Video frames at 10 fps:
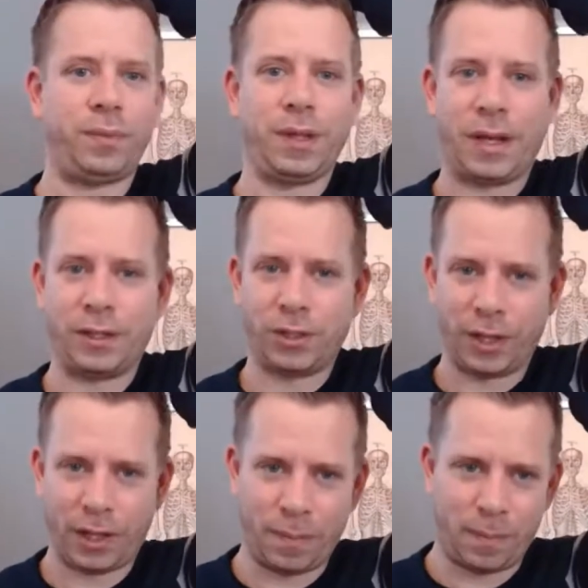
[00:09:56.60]

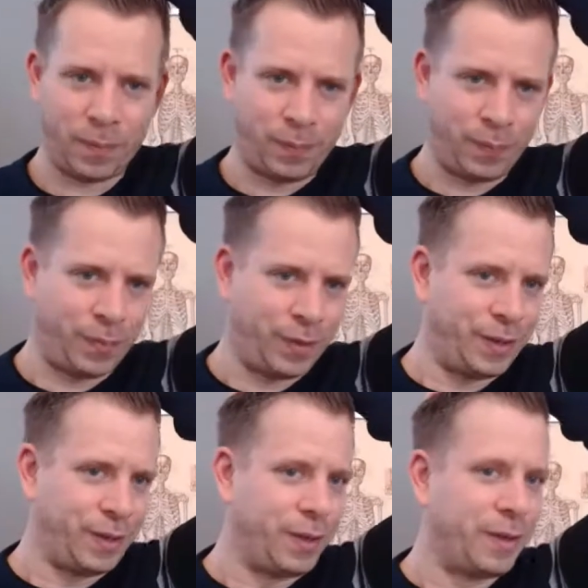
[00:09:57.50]
Actually, I'm
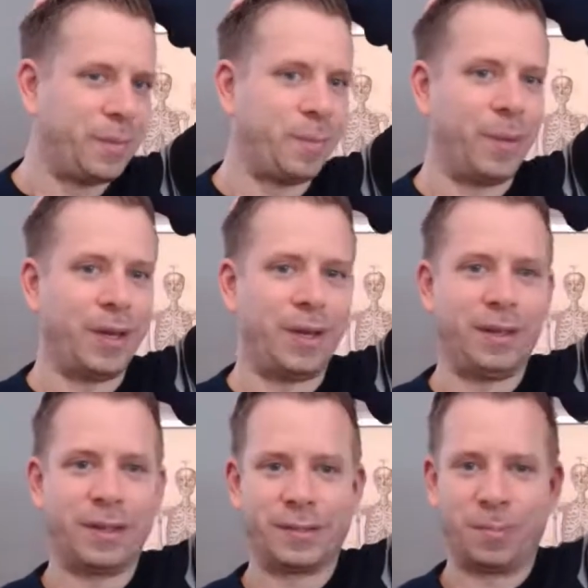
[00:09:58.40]
making
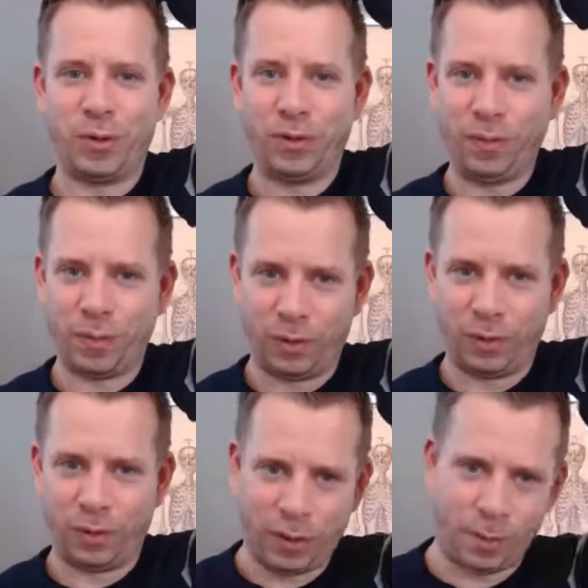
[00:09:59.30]
this movement
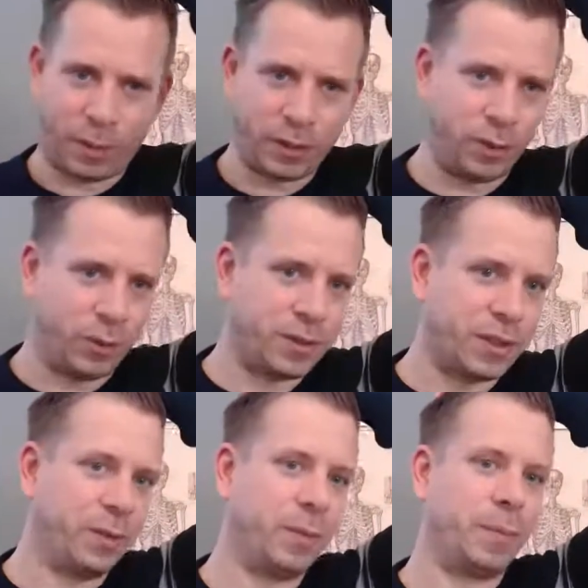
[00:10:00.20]
with my
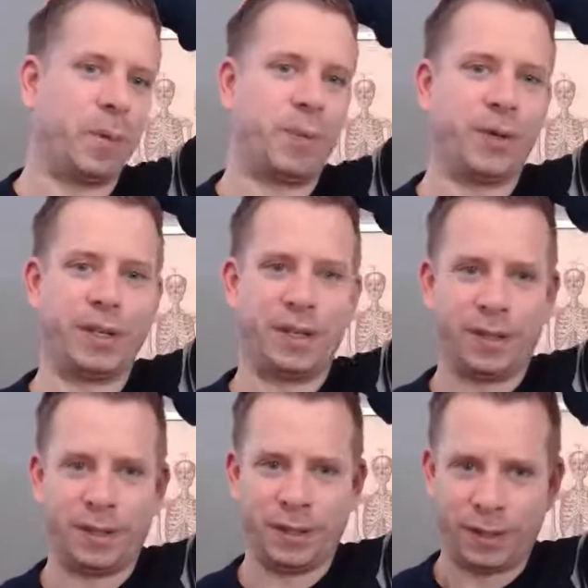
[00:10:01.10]
torso, with my body,
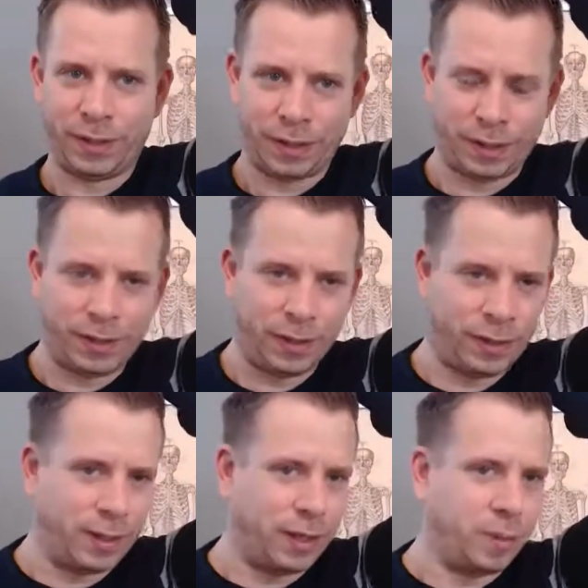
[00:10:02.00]

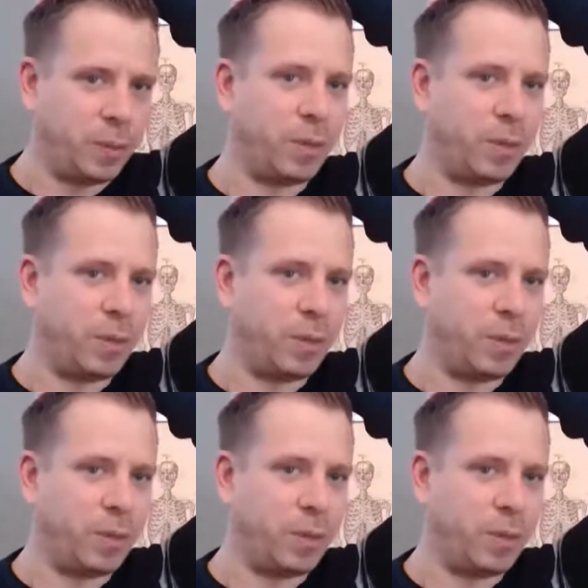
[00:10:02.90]
keeping my